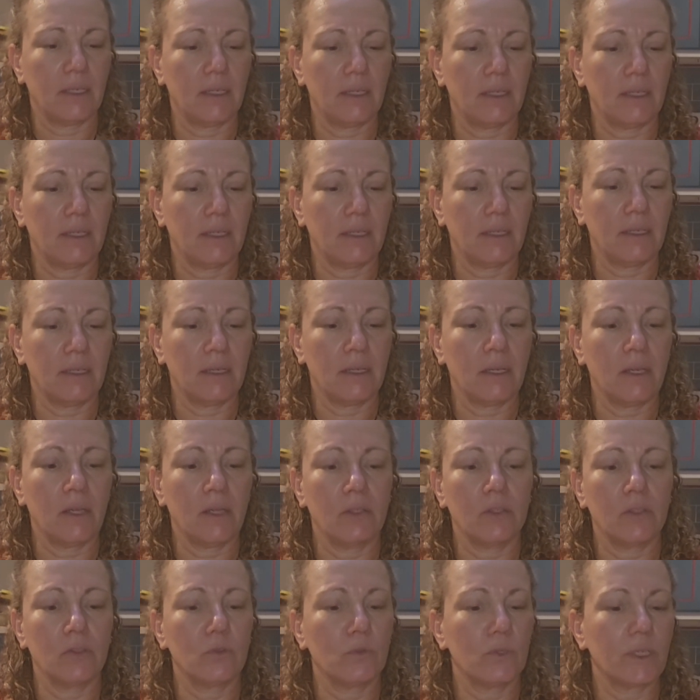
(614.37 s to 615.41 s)

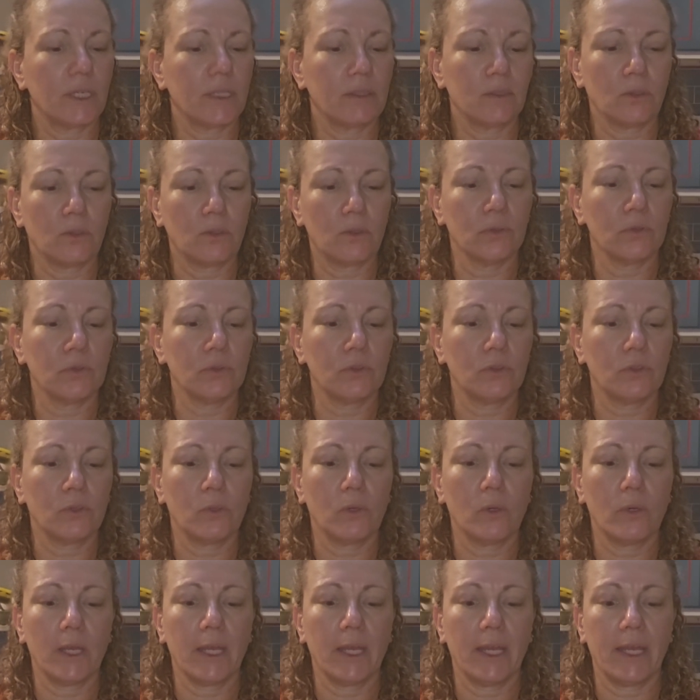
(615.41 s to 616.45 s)
You can
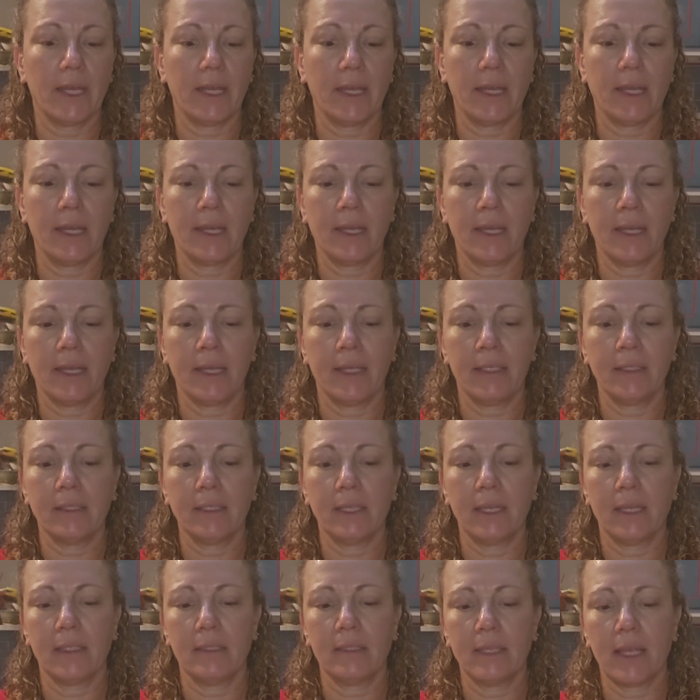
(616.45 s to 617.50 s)
also
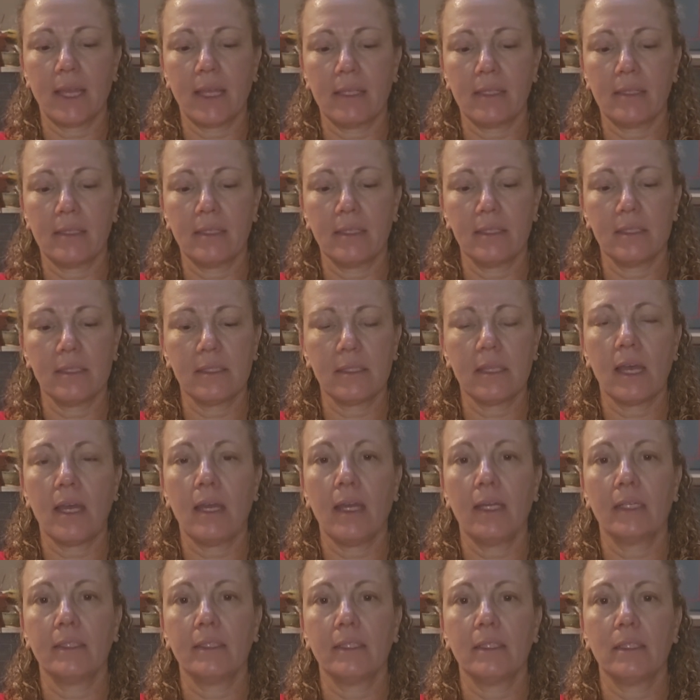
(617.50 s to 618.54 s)
add at this
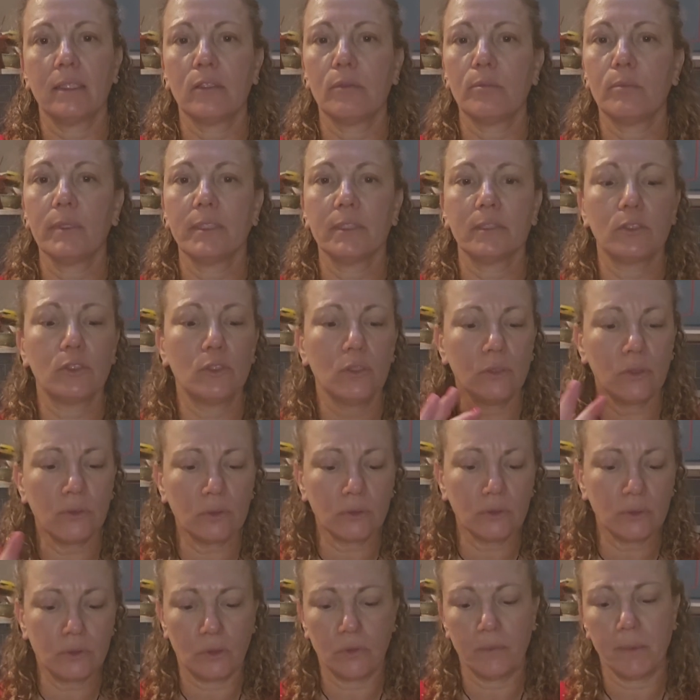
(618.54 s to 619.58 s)
side a little bit
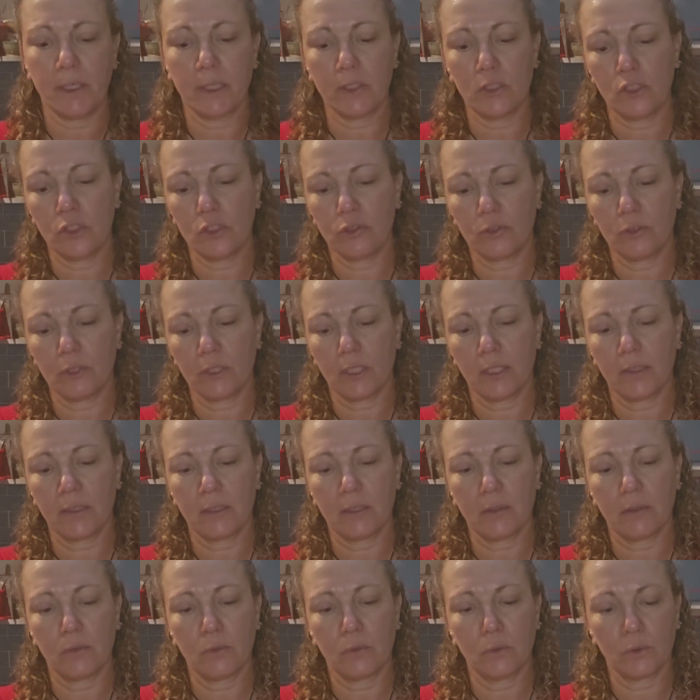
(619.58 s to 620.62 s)
glue to make sure that
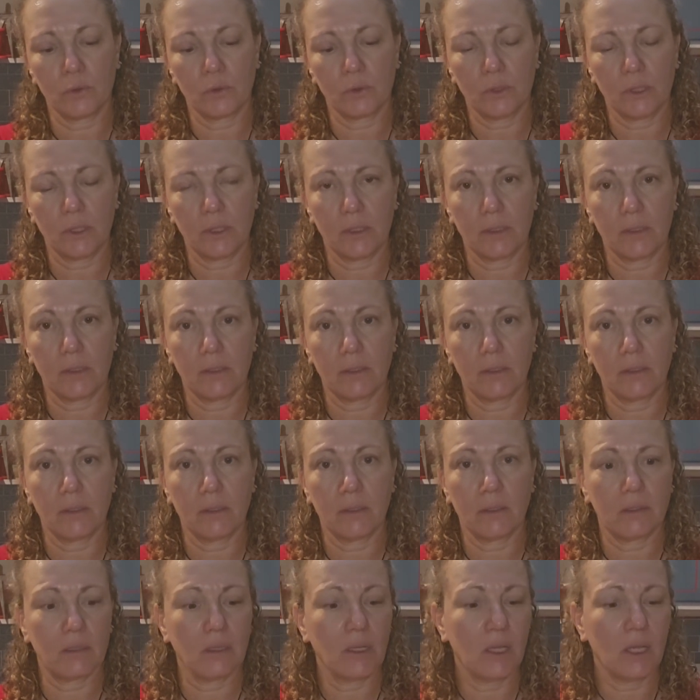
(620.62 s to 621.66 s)
it won't
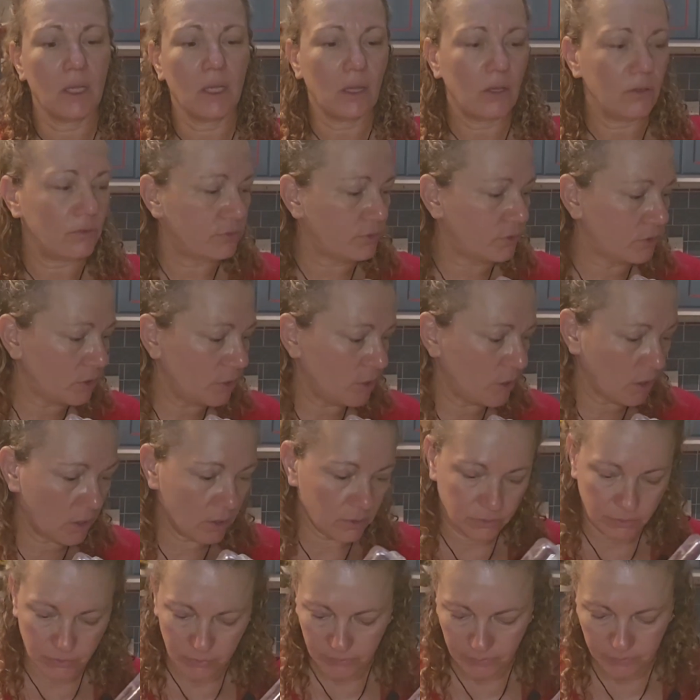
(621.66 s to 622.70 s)
fall
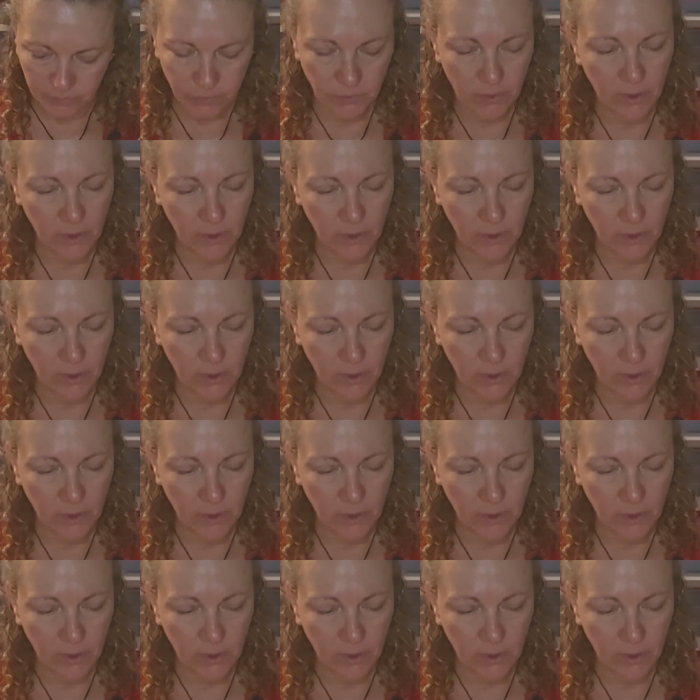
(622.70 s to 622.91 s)
off.